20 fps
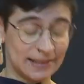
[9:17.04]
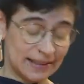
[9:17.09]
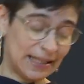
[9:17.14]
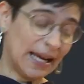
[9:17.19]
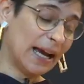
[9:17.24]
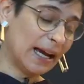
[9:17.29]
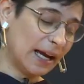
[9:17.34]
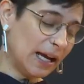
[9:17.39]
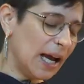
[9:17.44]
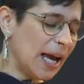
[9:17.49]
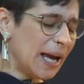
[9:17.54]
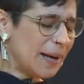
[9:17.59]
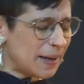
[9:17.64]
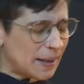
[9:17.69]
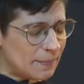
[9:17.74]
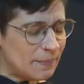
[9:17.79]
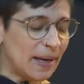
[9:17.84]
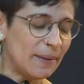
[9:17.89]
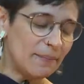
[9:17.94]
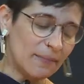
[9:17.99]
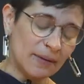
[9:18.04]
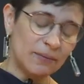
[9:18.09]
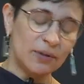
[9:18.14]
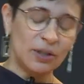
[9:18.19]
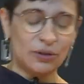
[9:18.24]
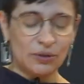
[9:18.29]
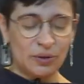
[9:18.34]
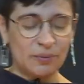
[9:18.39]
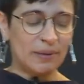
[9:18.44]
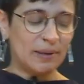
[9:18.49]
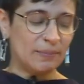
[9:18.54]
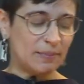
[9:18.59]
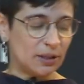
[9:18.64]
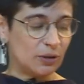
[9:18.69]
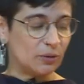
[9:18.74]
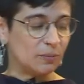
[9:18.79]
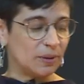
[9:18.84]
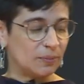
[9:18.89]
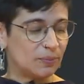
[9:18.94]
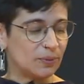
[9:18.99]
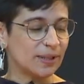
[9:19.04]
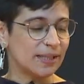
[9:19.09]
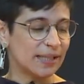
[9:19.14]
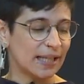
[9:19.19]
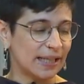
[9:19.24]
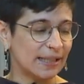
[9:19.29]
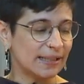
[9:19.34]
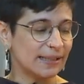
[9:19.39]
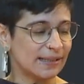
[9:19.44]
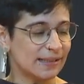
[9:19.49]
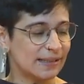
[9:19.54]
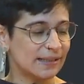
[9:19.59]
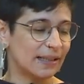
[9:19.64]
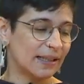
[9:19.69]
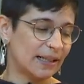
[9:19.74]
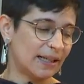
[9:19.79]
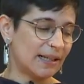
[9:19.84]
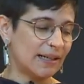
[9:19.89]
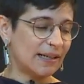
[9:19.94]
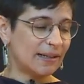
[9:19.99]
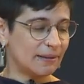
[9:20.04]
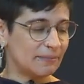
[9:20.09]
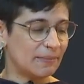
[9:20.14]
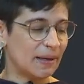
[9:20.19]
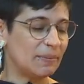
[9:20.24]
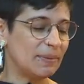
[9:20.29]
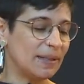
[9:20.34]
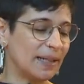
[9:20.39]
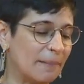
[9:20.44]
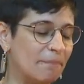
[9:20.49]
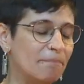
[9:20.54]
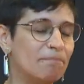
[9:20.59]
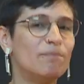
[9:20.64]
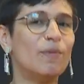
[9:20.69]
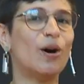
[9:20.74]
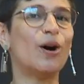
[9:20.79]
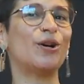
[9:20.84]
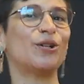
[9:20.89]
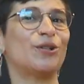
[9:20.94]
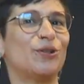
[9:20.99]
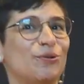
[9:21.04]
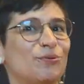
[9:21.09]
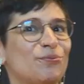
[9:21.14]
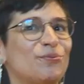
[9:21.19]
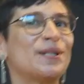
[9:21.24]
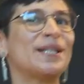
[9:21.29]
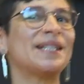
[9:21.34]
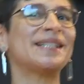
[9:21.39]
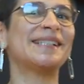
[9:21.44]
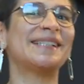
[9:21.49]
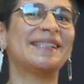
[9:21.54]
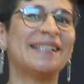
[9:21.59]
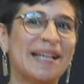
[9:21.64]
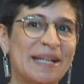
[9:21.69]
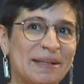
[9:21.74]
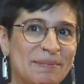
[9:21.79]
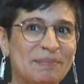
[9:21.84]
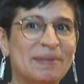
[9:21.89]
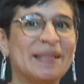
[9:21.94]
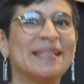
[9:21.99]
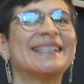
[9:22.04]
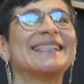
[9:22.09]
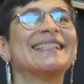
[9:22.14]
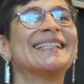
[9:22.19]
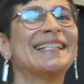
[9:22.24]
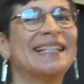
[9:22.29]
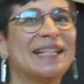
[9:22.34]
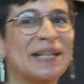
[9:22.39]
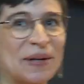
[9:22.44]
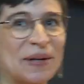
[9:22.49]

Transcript: Yeah, it may, you know, maybe to be precise, uh, it might be a modern restatement